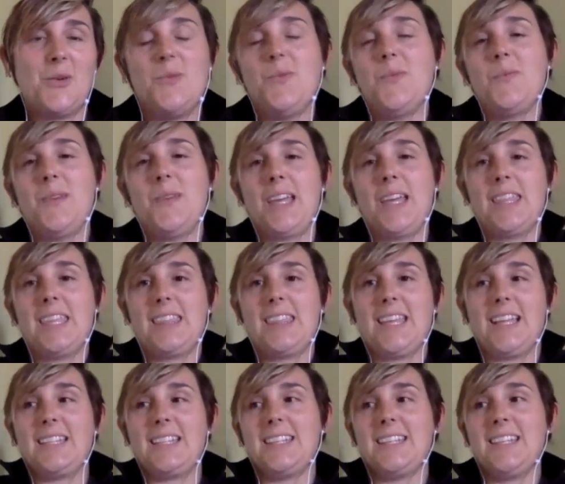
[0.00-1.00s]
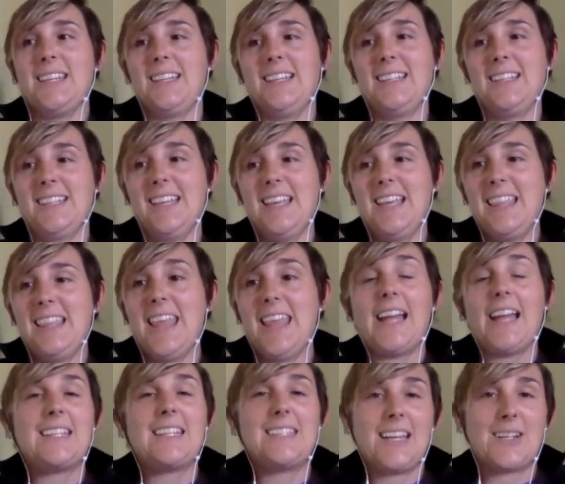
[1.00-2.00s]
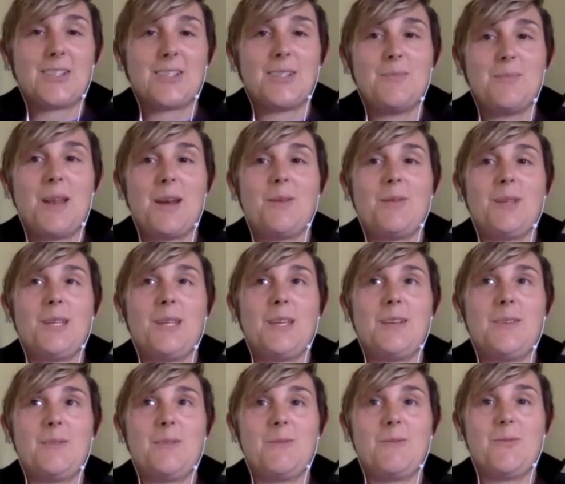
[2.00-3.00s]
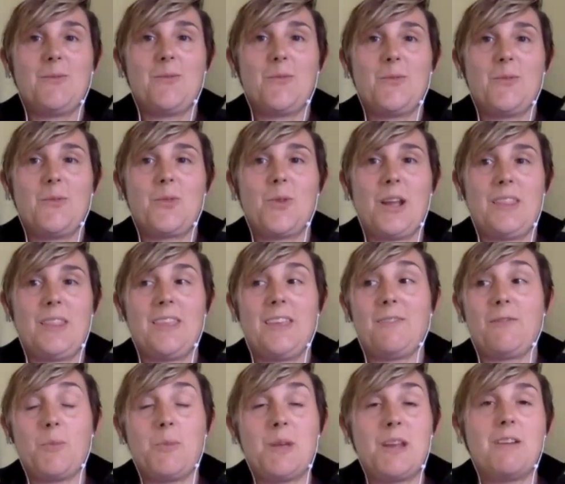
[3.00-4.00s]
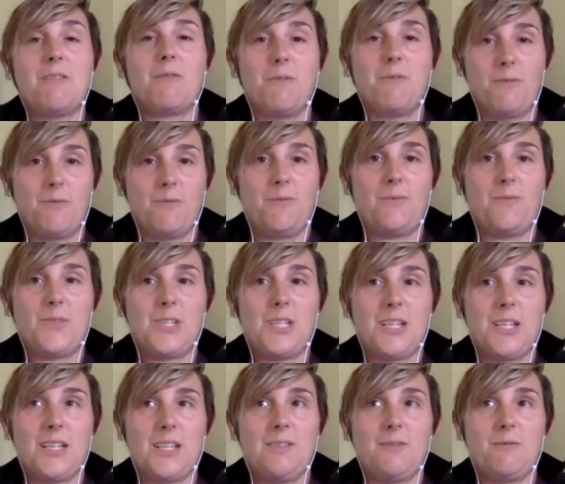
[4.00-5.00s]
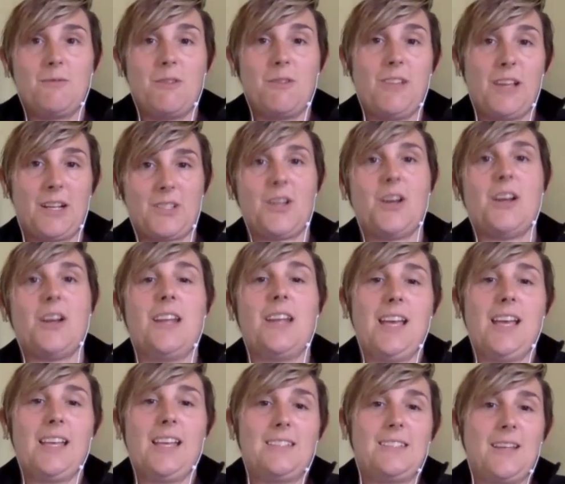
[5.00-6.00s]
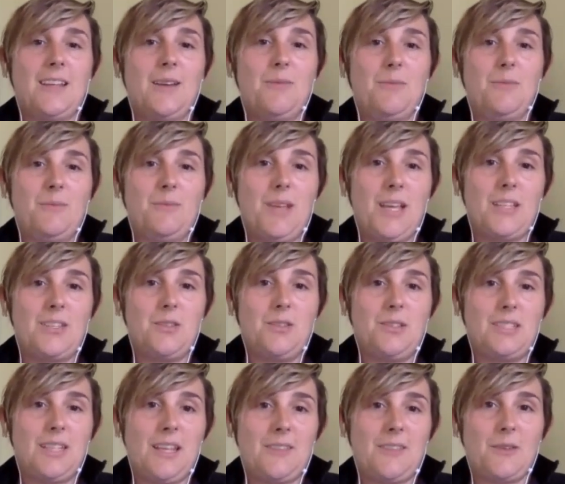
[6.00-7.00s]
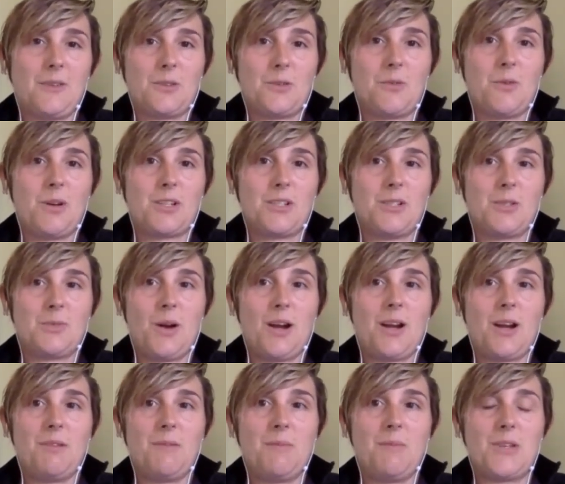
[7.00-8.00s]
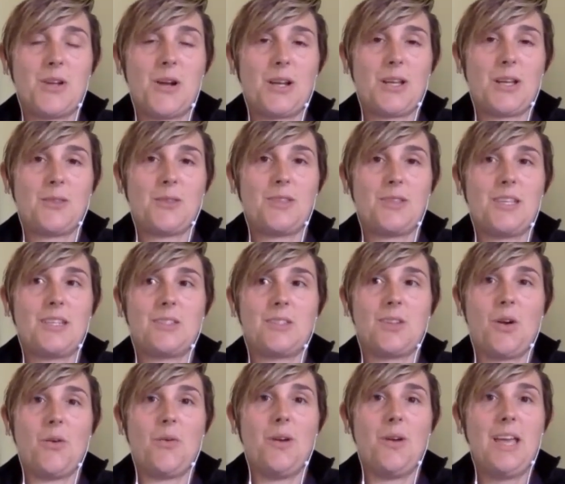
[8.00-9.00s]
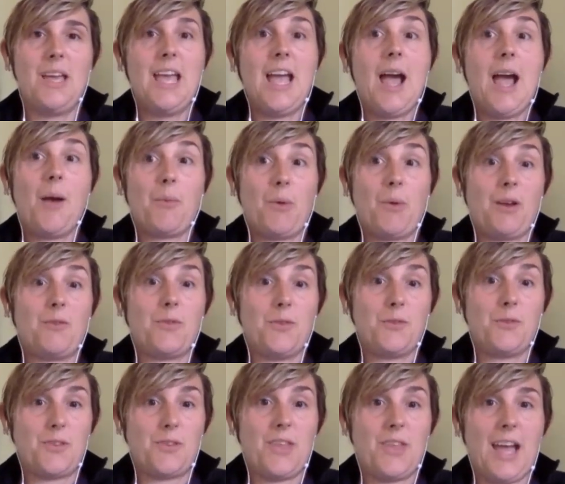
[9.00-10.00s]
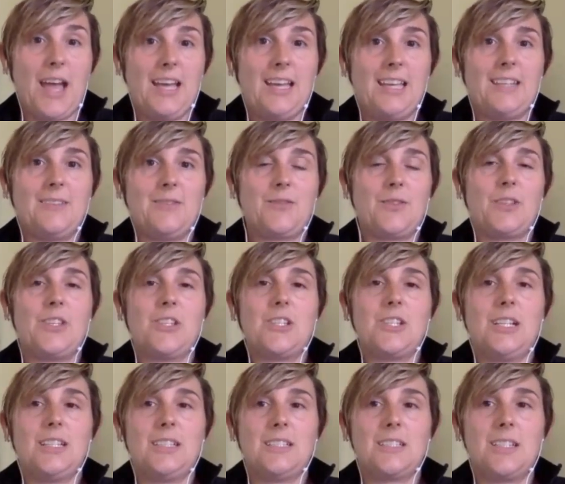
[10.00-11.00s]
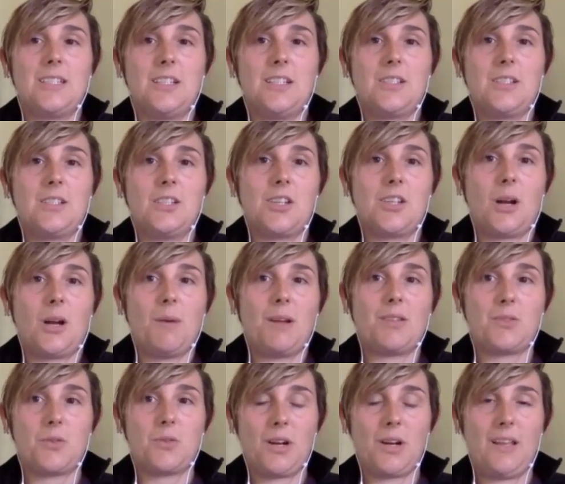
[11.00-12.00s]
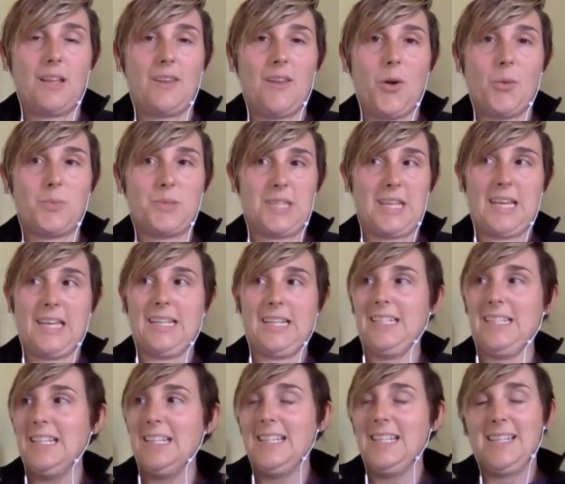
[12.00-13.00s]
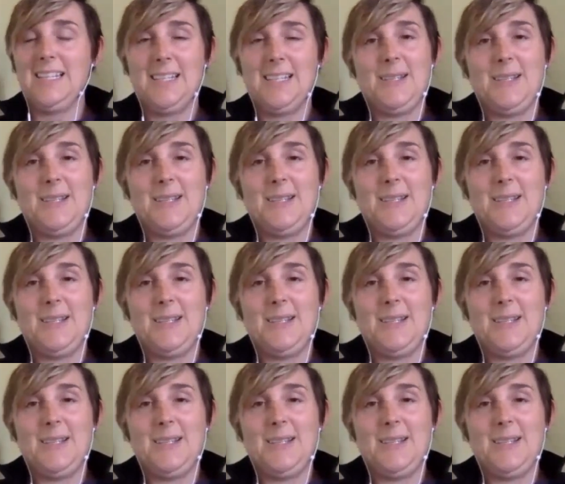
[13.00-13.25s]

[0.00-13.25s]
So I think that has actually been a really great thing for me to reflect on as you'd sent those questions, Brian, and we've been talking through this. So I'm grateful for that and for the chance to share my story in hopes that